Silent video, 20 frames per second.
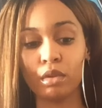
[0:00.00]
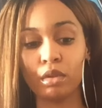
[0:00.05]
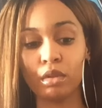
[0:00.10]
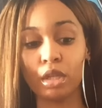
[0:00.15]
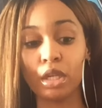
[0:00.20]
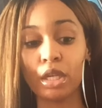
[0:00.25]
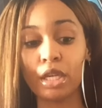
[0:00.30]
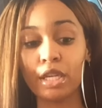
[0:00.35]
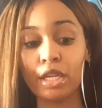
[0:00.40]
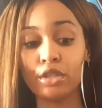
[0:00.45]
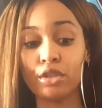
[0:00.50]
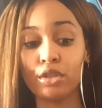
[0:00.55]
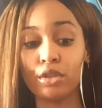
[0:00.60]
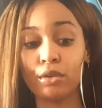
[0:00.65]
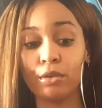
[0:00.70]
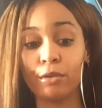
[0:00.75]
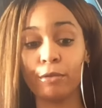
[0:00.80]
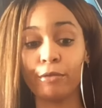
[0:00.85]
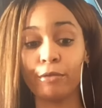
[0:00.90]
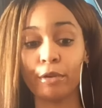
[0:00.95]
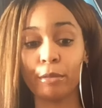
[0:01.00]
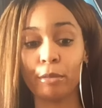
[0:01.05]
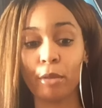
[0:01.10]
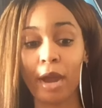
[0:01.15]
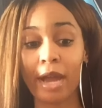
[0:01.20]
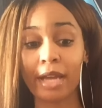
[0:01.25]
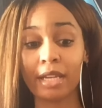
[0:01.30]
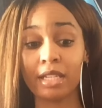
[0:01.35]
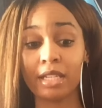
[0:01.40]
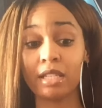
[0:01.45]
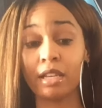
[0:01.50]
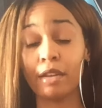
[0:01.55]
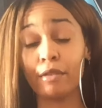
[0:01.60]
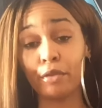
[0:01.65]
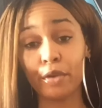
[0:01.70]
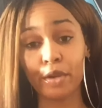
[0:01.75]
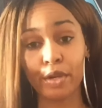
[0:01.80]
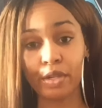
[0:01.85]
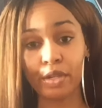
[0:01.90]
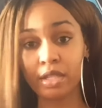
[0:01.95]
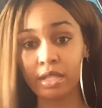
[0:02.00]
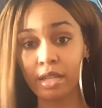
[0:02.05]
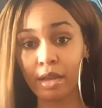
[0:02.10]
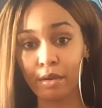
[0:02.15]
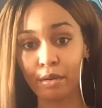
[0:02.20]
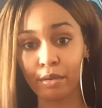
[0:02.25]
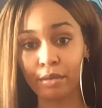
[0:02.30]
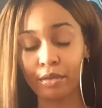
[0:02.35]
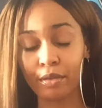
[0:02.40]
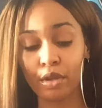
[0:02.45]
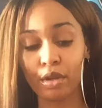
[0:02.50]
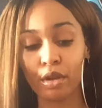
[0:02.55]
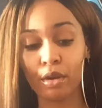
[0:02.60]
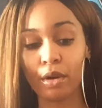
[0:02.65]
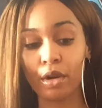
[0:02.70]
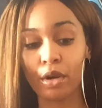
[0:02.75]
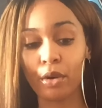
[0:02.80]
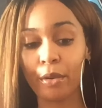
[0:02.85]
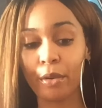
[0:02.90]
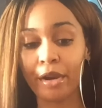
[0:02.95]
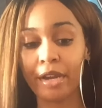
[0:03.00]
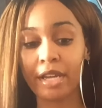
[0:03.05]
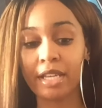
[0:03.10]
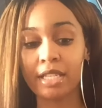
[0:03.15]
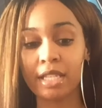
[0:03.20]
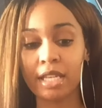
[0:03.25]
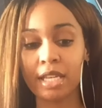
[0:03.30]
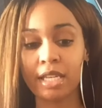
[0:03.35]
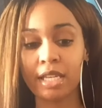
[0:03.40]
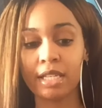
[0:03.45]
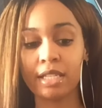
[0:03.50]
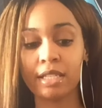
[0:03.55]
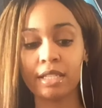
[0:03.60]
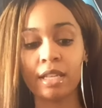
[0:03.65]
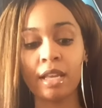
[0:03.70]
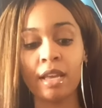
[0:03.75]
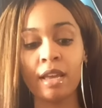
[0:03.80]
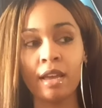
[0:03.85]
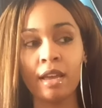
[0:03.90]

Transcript: look into for practicing for yourself. You know, Aquarius is.